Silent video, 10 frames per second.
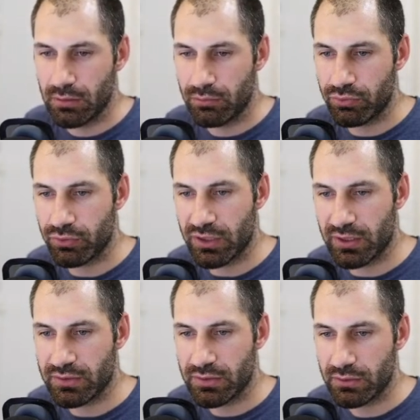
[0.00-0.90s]

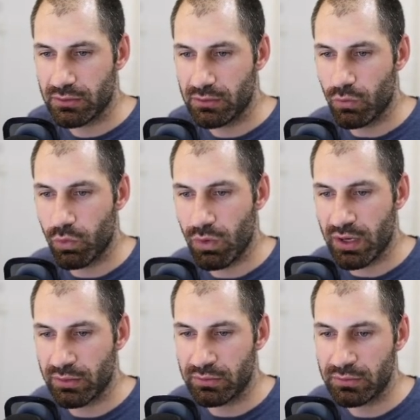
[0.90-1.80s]
product
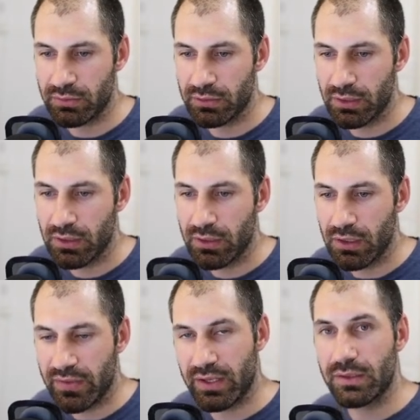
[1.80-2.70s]
one,
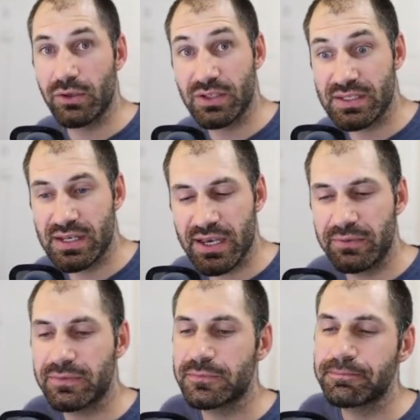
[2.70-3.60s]
and then click on
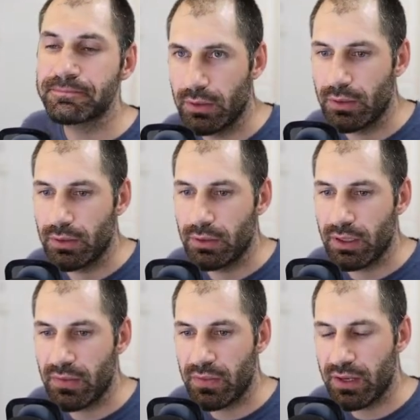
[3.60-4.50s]
save.
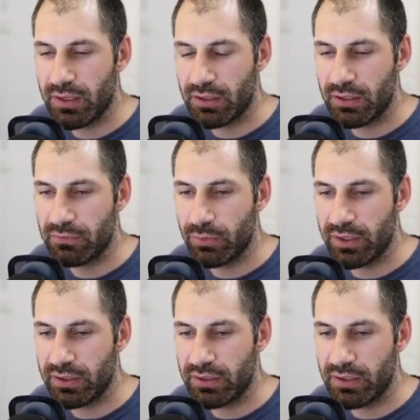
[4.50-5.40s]
And then if
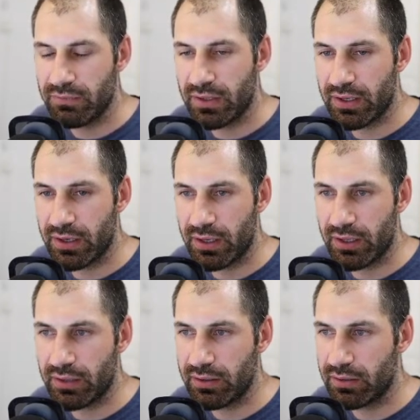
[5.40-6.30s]
we give that a